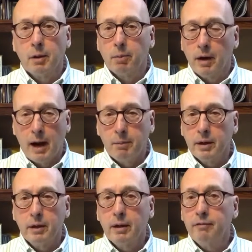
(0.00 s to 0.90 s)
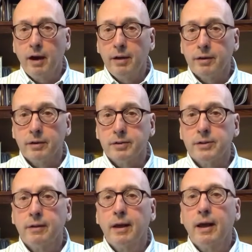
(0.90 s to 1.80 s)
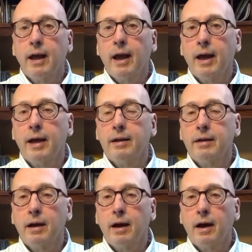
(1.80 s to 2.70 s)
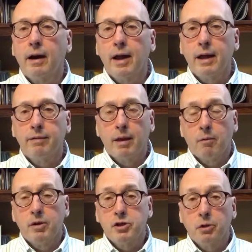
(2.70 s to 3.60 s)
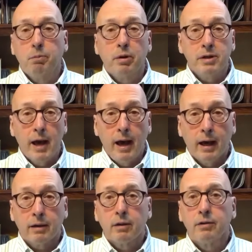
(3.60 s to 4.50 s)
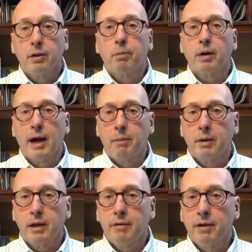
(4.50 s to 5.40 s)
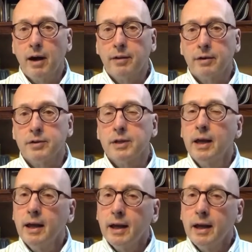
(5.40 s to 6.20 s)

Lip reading: the property of others, and that we should protect the property of others.